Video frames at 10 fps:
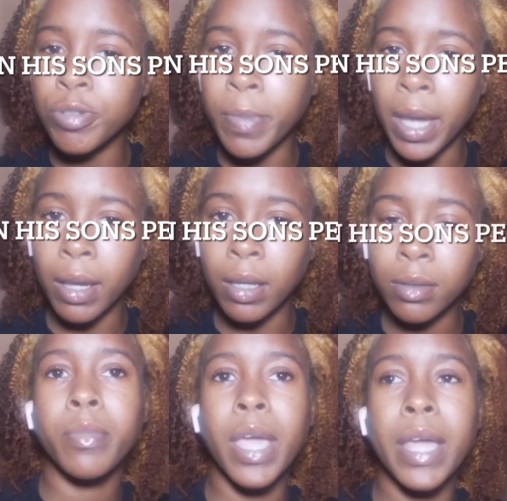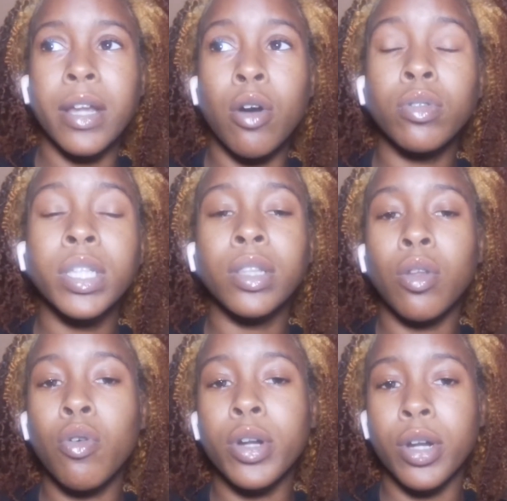man, and only
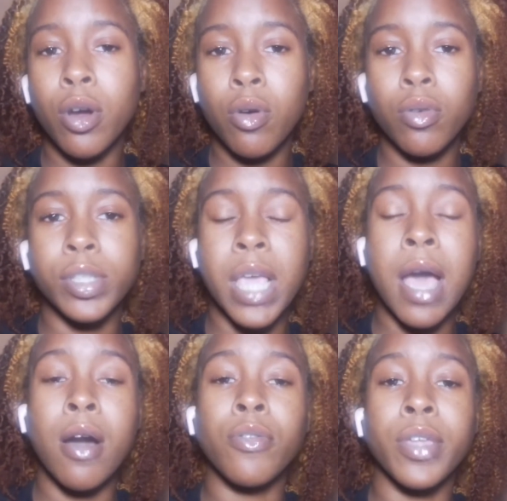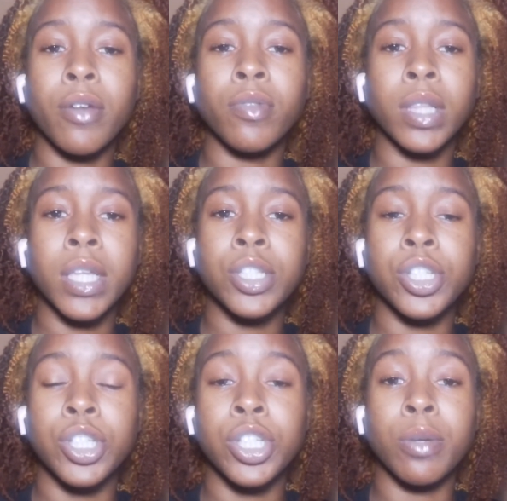Lord knows how their
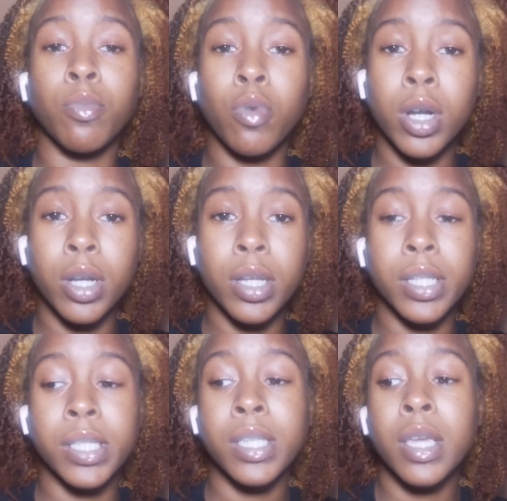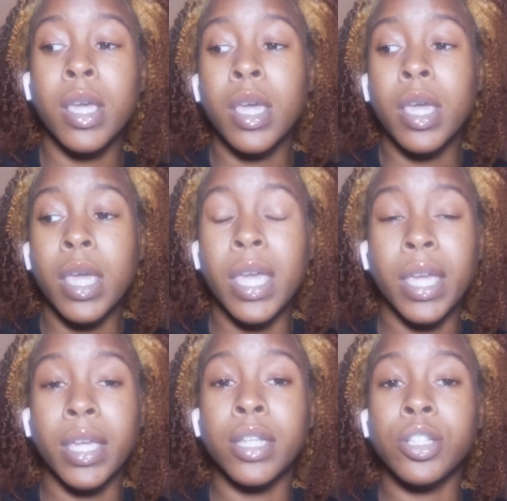relationship was
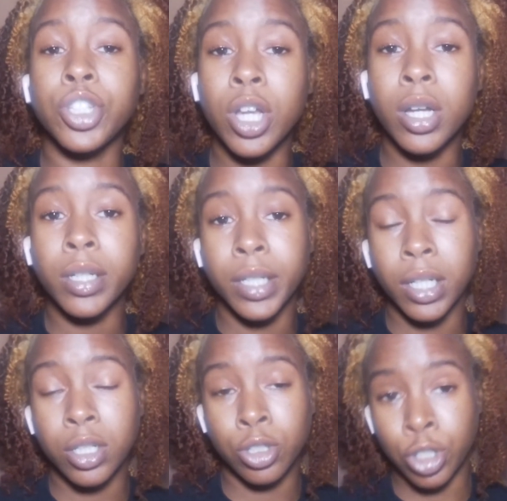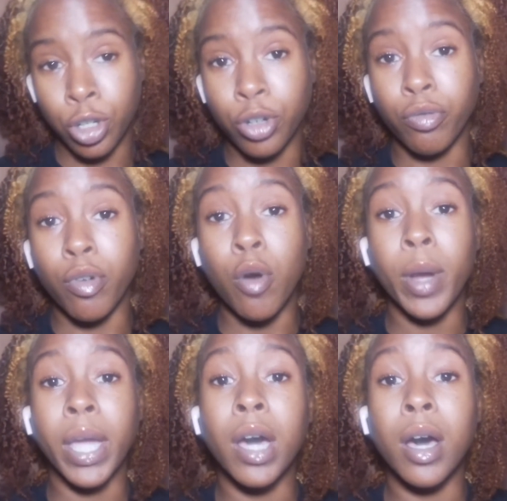in John Dillinger
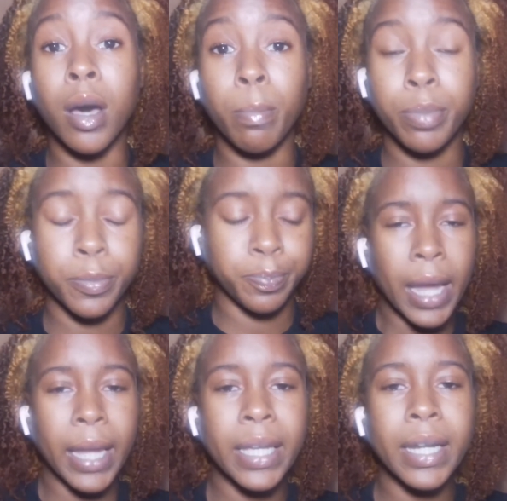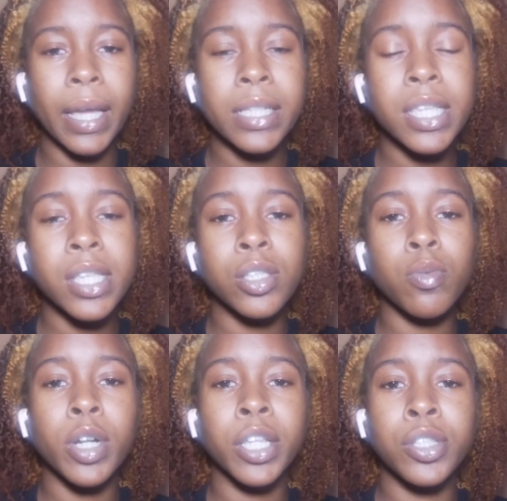growing up. In
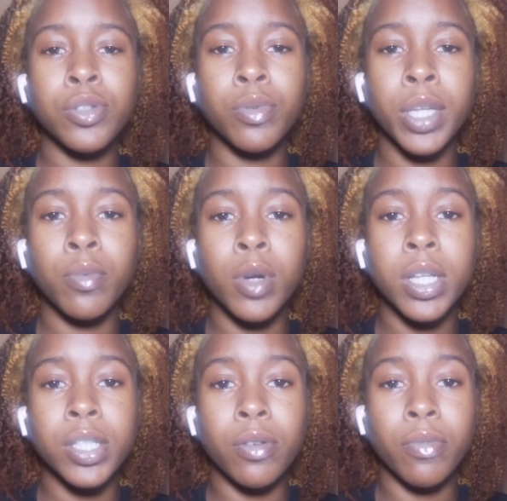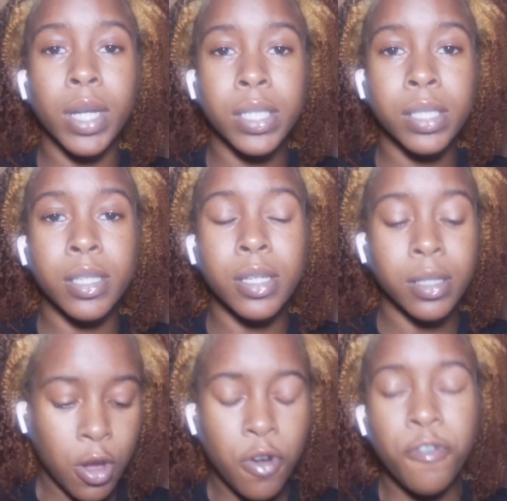1922, he was arrested
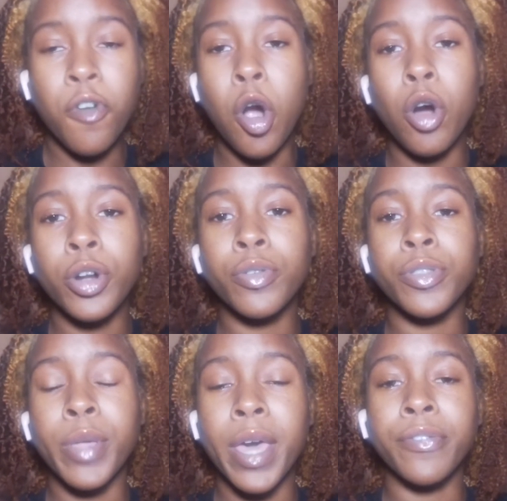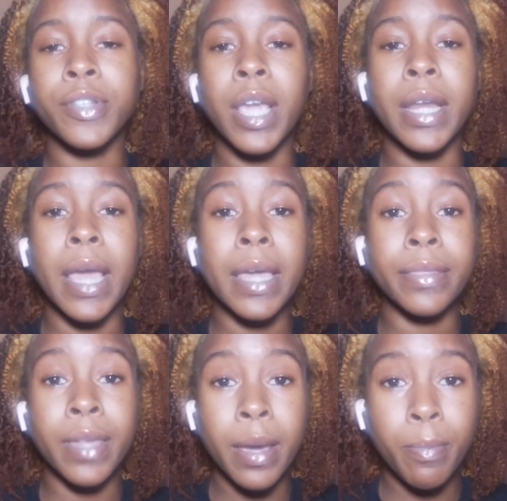for auto theft, and at
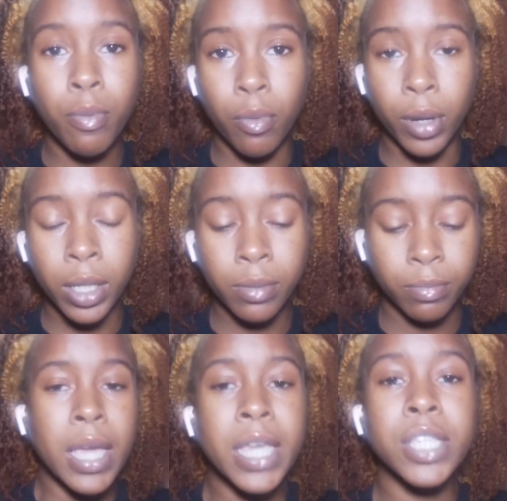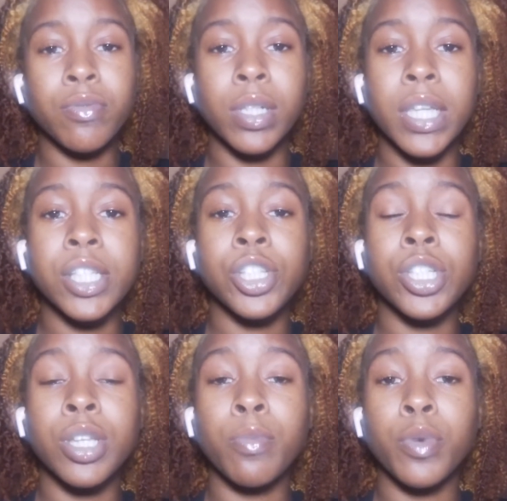that point, his
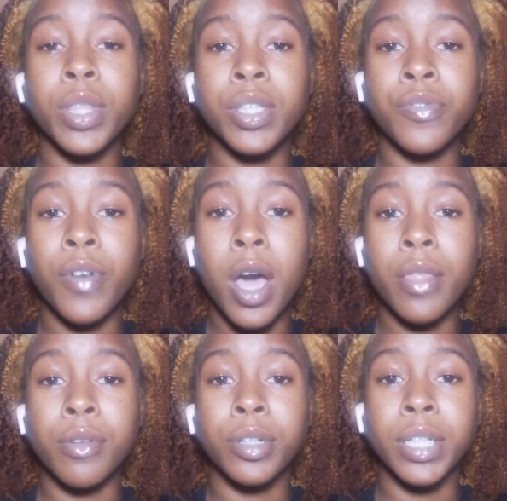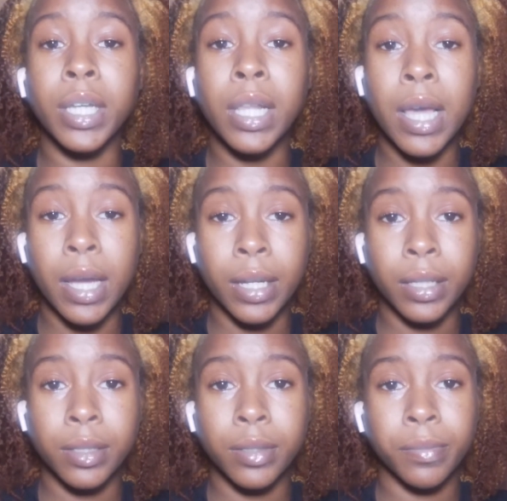relationship with his father
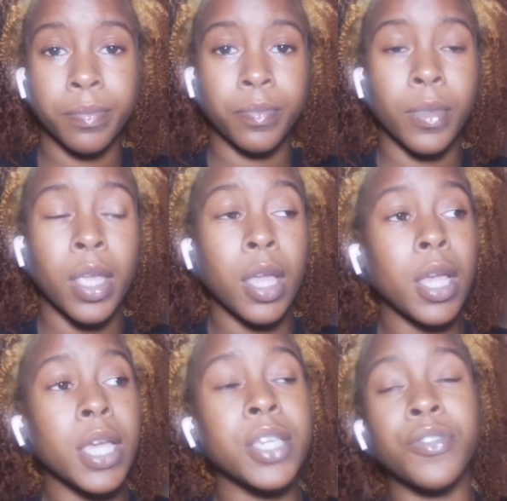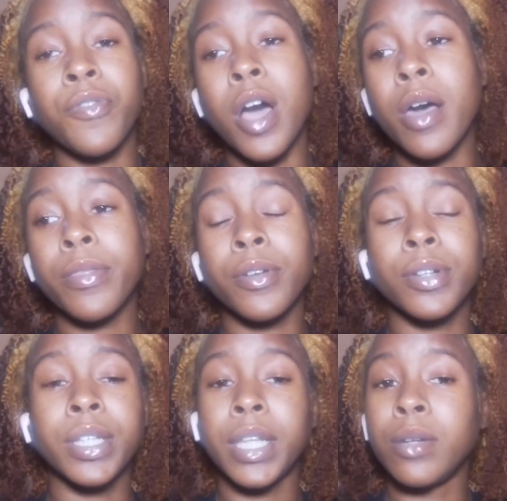declined. His father
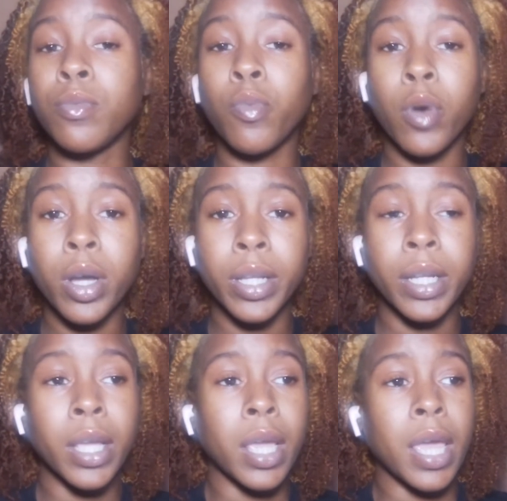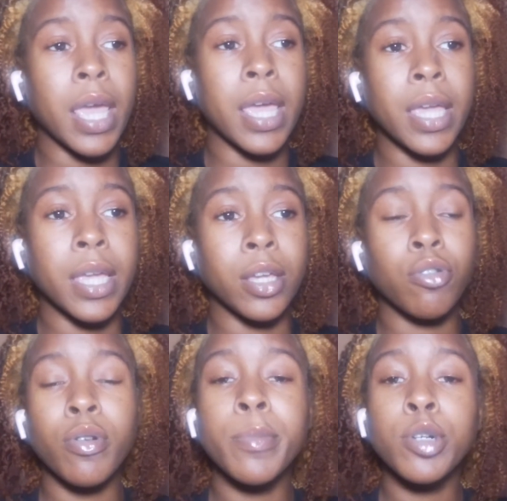didn't want a
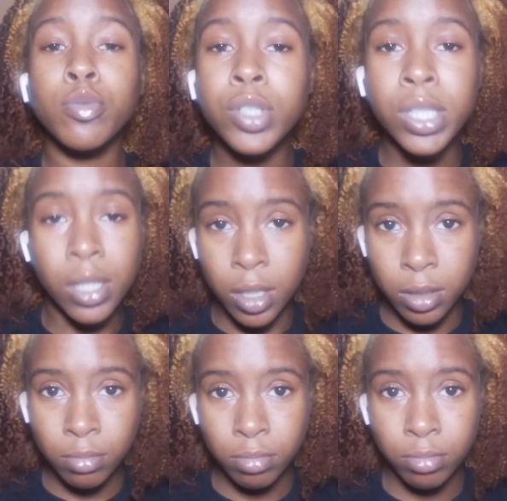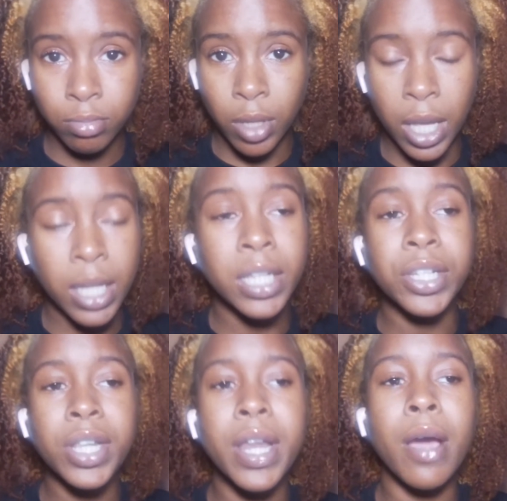criminal son, and he
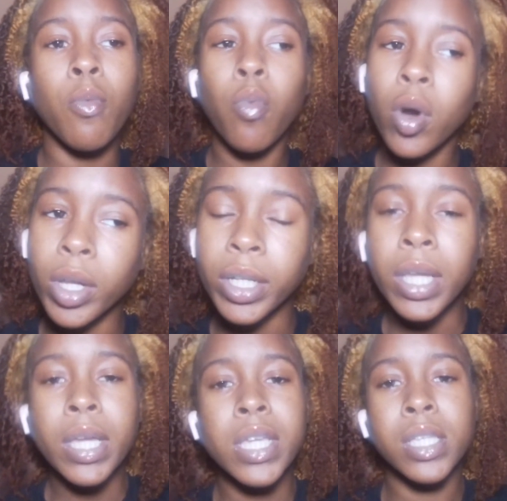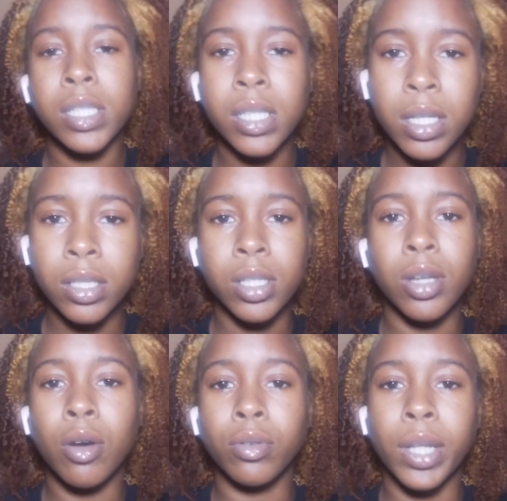did not want his son to
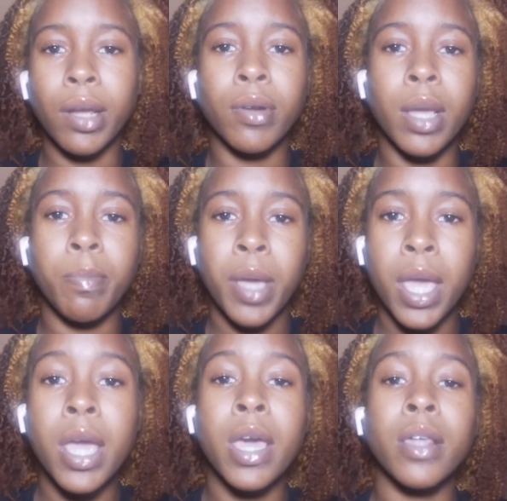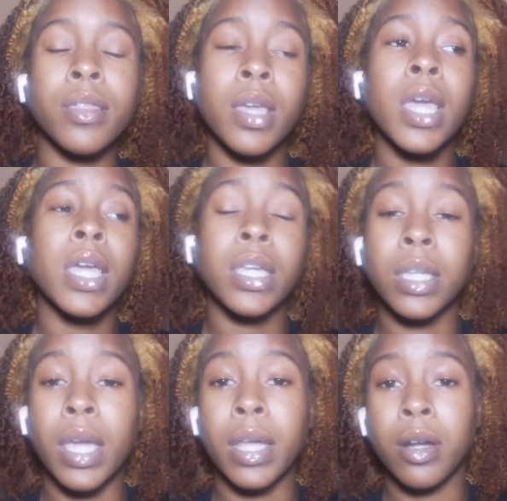go down that path. He
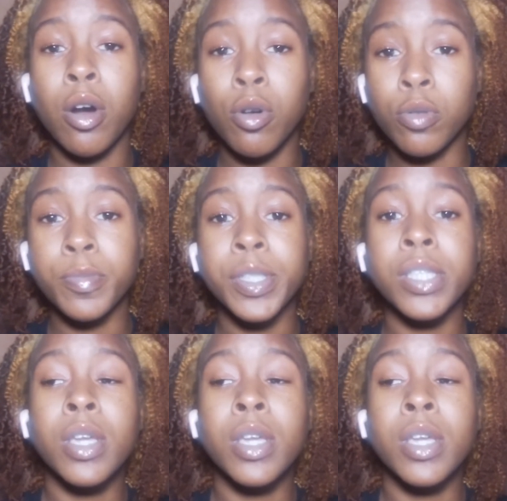had hopes